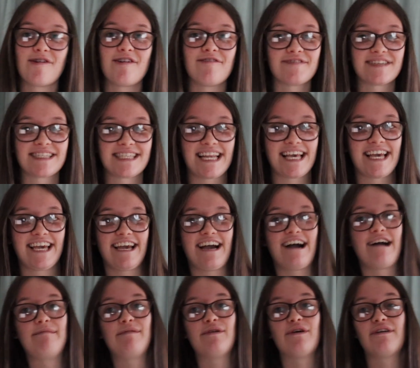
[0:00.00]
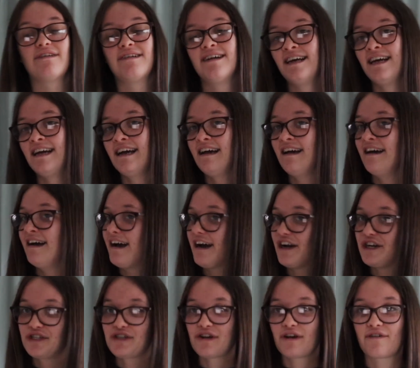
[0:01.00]
Obviously I'm not
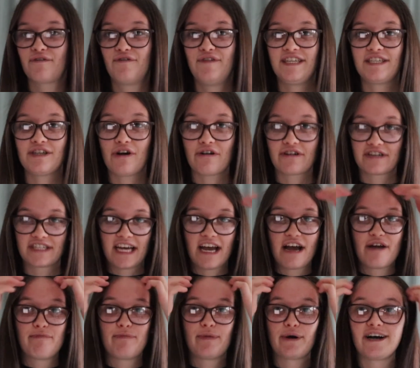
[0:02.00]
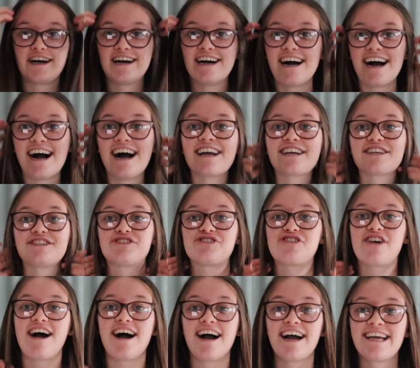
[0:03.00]
a geography doctor but I can
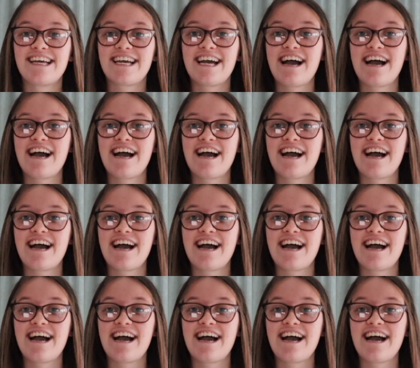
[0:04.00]
try.